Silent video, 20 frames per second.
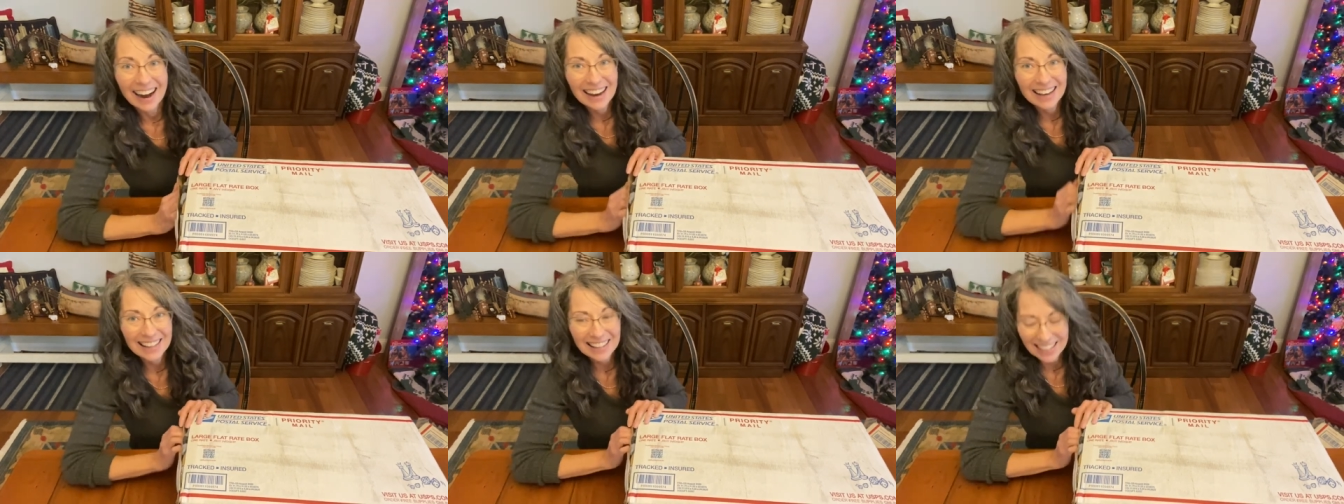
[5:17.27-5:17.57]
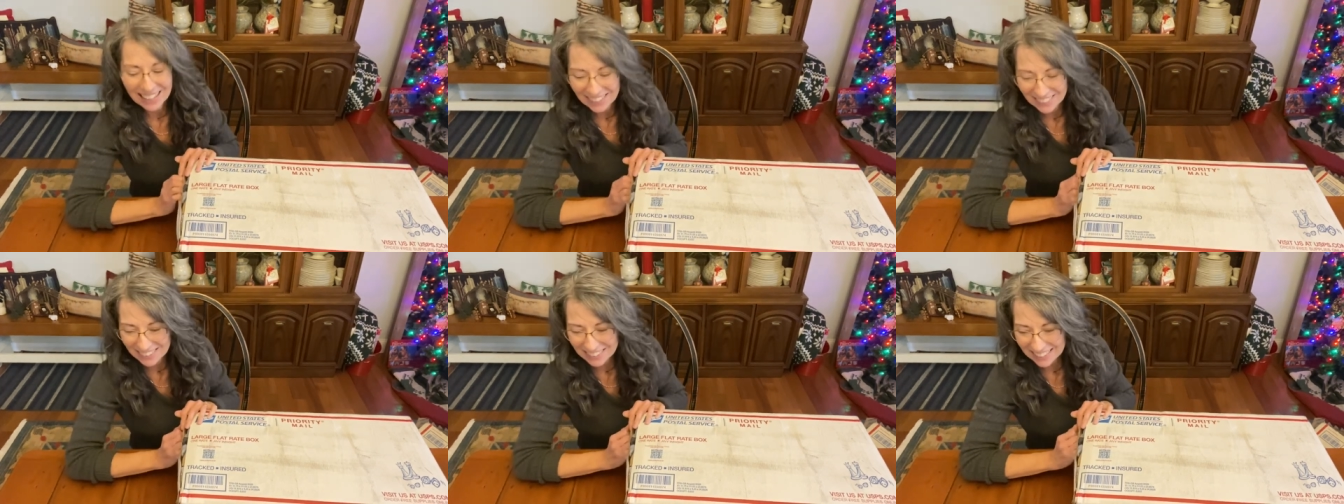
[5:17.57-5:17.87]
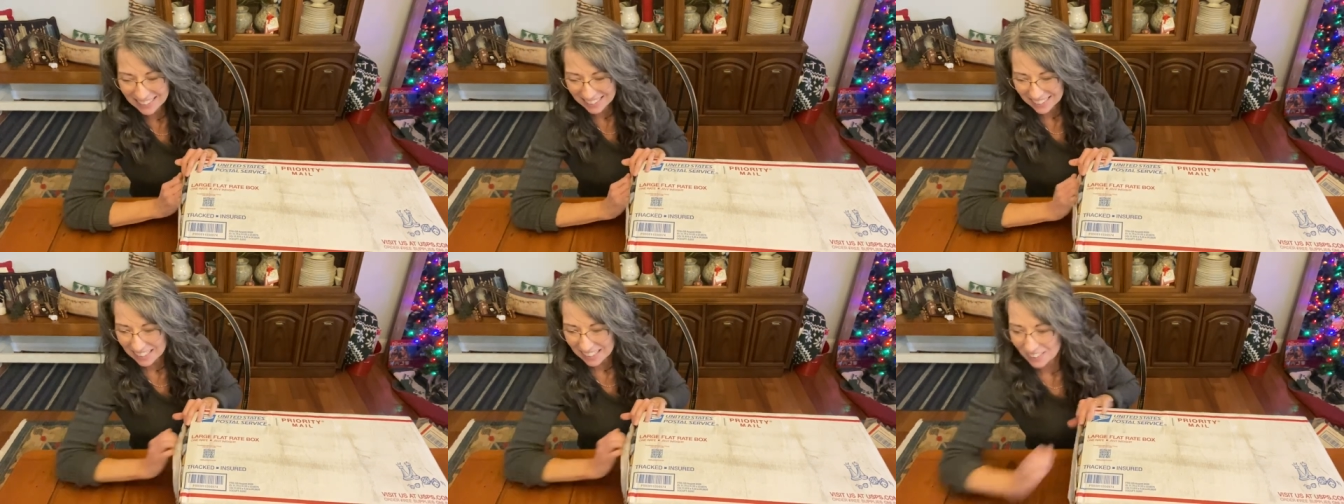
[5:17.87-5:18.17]
I thought it would
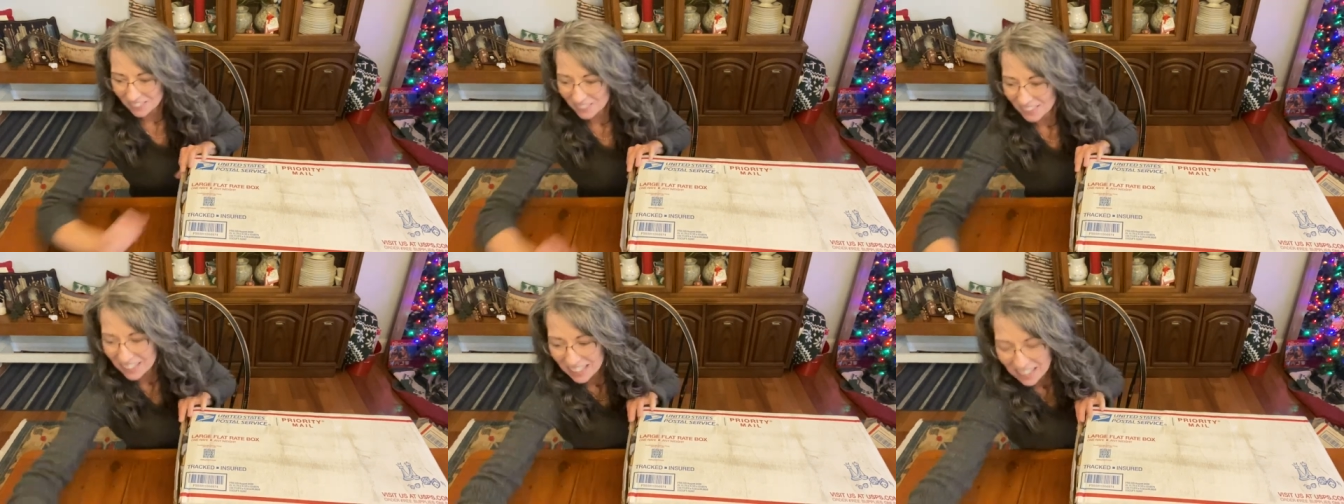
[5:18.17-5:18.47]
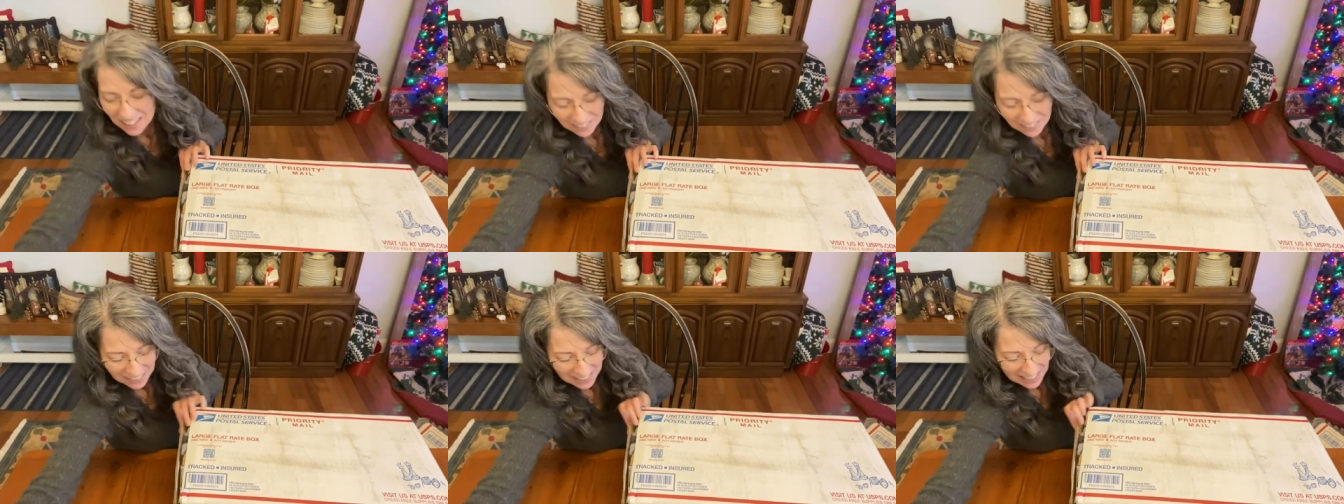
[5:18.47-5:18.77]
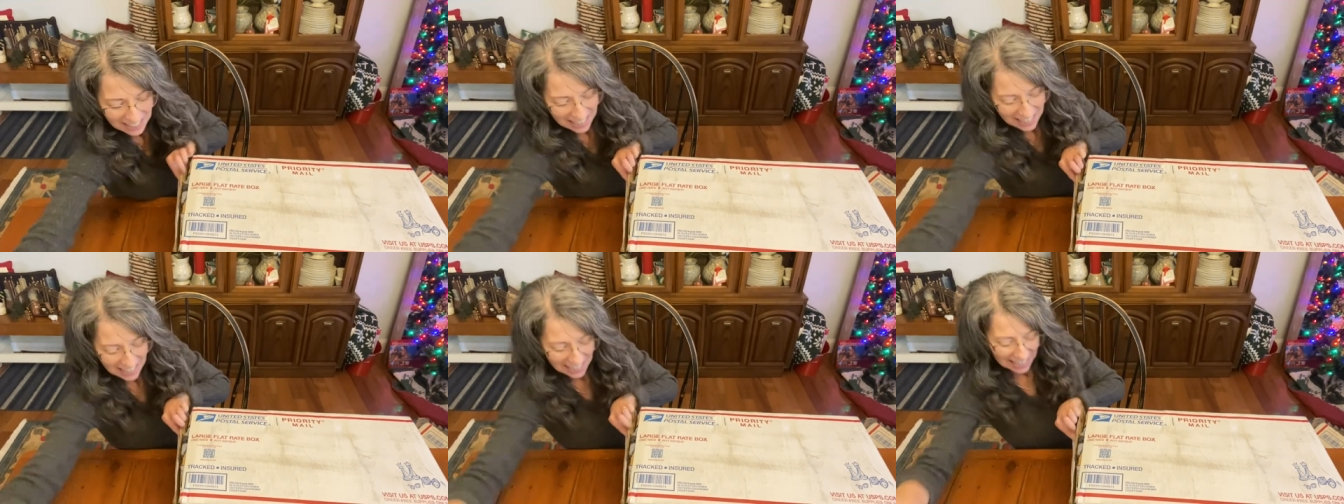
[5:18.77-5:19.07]
just come right up.
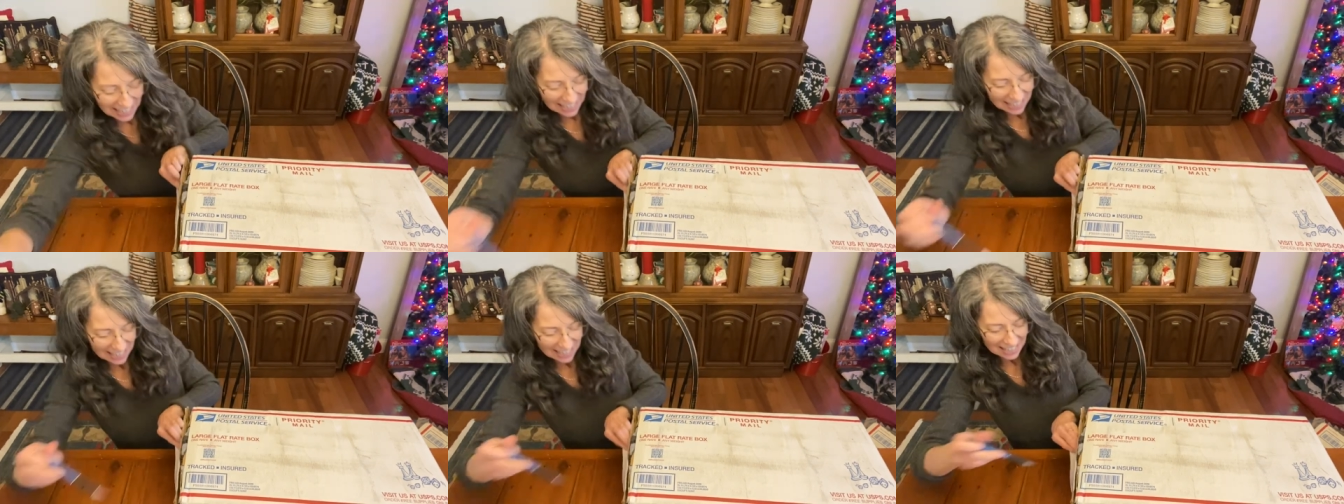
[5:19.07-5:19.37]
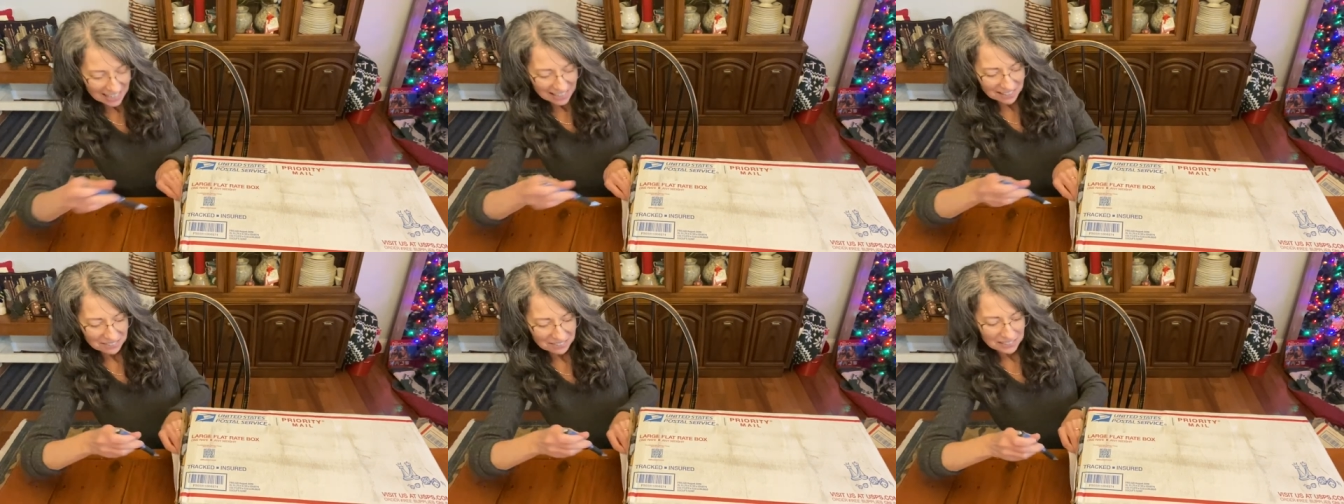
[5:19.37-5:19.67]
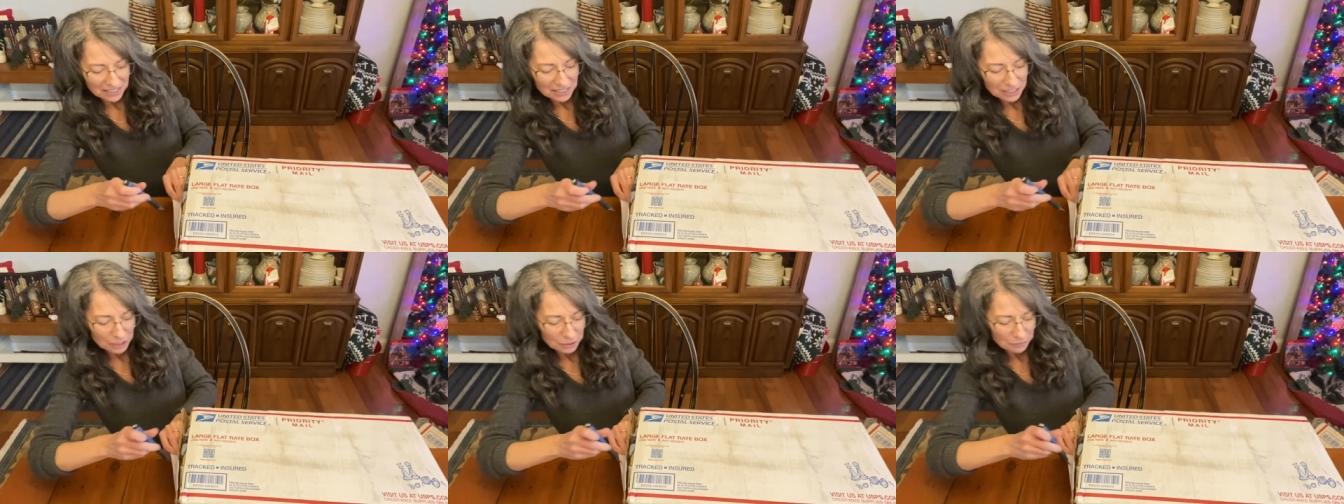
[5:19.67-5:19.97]
I have
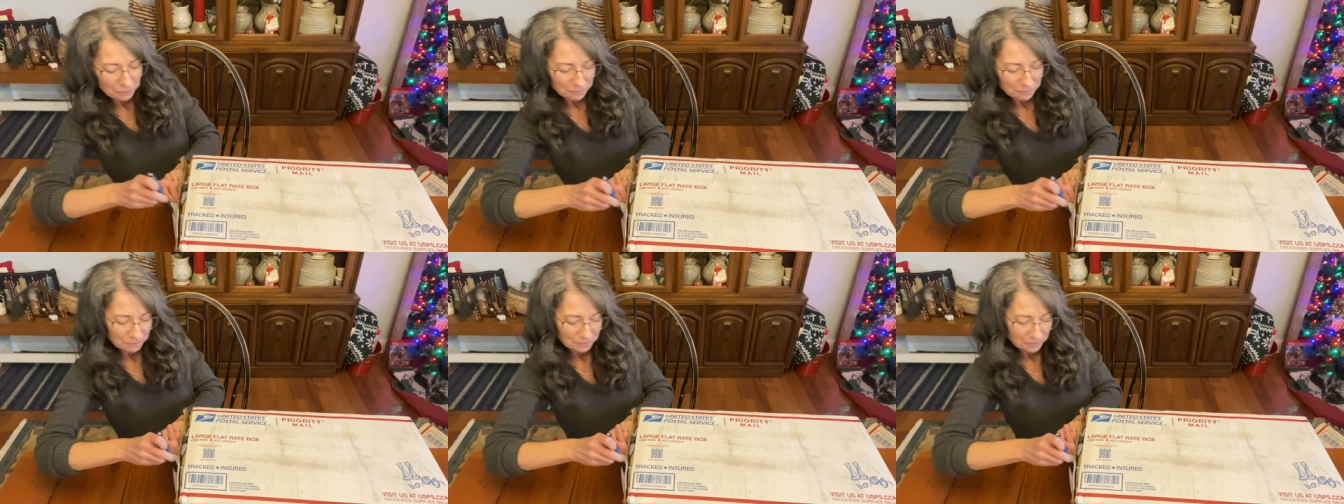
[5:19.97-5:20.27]
um,